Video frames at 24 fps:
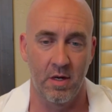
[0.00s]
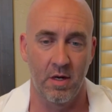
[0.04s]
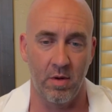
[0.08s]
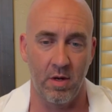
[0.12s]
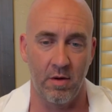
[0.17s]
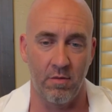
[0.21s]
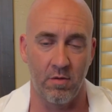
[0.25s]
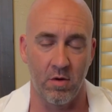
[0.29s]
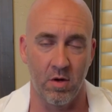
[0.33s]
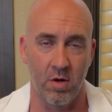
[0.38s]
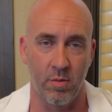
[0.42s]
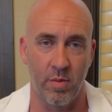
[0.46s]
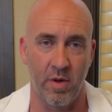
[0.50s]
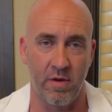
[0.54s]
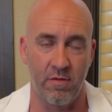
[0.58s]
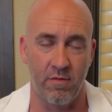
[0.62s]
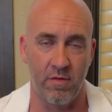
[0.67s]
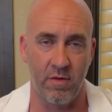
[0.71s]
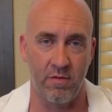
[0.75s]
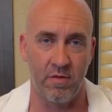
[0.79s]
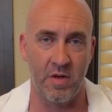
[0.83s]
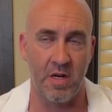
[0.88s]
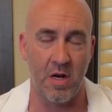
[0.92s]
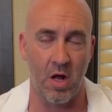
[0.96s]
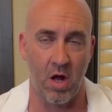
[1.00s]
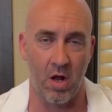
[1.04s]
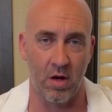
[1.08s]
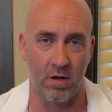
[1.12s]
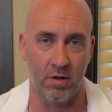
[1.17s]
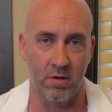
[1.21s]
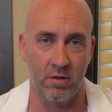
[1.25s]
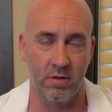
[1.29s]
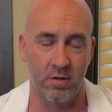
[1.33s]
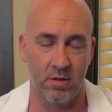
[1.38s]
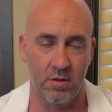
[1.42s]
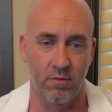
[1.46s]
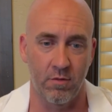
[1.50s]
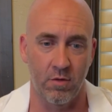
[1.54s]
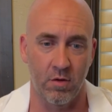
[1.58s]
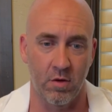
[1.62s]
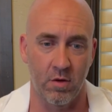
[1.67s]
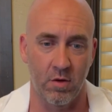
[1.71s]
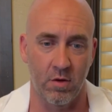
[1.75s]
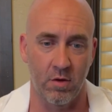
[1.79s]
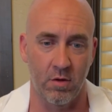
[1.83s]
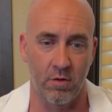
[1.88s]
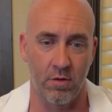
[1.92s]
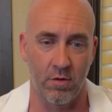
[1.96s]
If you're gonna pay $50
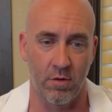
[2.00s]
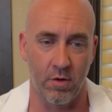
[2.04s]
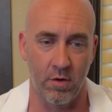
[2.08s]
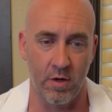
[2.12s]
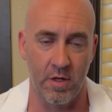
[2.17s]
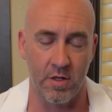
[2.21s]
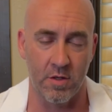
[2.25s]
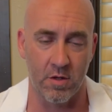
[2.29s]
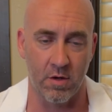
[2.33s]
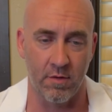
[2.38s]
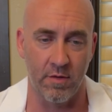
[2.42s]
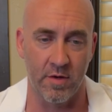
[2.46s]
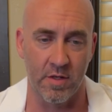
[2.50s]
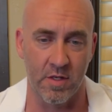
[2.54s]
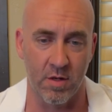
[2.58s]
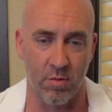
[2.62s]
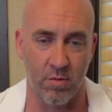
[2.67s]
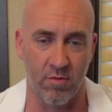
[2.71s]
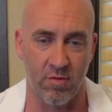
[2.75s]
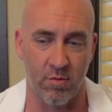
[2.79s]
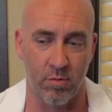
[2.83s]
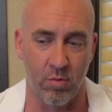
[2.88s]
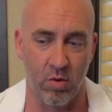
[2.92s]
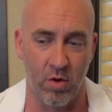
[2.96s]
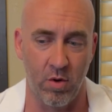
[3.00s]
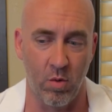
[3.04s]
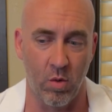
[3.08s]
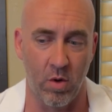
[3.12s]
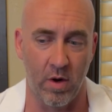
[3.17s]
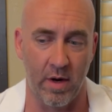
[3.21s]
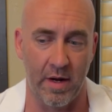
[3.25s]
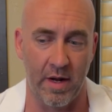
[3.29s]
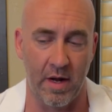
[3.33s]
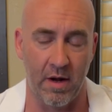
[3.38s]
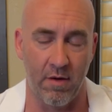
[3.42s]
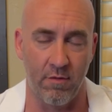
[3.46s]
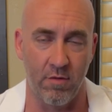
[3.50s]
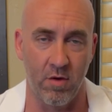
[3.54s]
for 30 servings of a pre-workout,